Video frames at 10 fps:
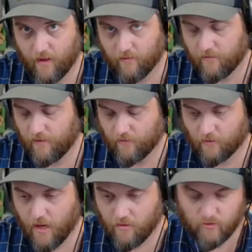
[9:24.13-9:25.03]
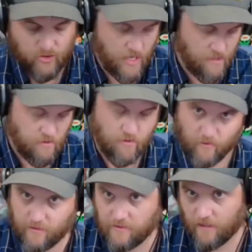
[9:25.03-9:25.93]
on Steven Crowder's channel
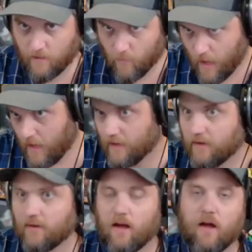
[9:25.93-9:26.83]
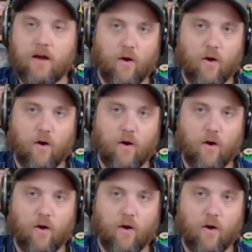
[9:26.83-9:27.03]
or the Daily Wire